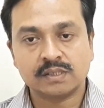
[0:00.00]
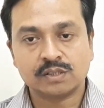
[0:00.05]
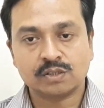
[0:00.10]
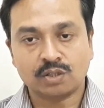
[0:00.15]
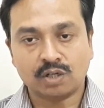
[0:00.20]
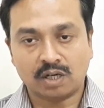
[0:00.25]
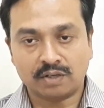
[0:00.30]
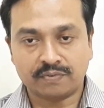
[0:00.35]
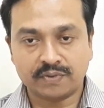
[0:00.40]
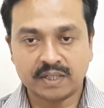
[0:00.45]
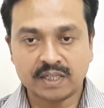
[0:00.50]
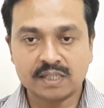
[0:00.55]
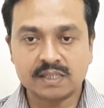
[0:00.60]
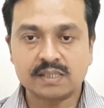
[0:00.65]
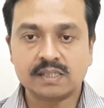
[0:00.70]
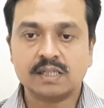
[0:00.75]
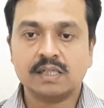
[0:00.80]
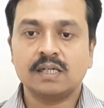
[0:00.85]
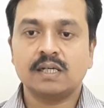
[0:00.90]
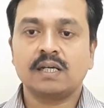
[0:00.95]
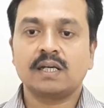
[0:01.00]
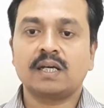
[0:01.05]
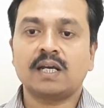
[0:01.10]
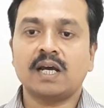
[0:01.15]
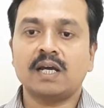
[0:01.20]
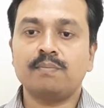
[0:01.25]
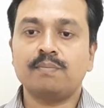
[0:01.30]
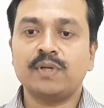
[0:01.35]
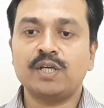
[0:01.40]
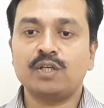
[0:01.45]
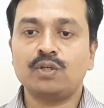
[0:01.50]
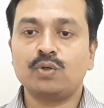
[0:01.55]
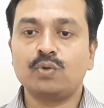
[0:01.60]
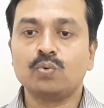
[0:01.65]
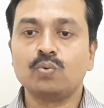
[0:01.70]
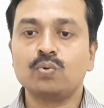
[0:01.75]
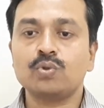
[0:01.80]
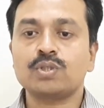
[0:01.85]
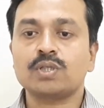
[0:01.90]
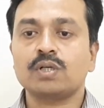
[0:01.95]
Confidence can be
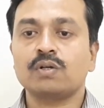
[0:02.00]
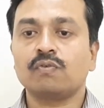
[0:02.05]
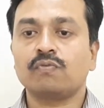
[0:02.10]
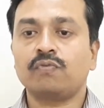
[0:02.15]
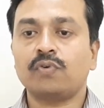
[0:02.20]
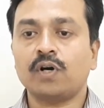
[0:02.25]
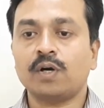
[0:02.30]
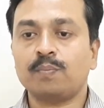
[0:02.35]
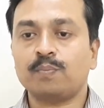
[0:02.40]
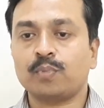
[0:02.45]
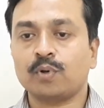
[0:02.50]
used for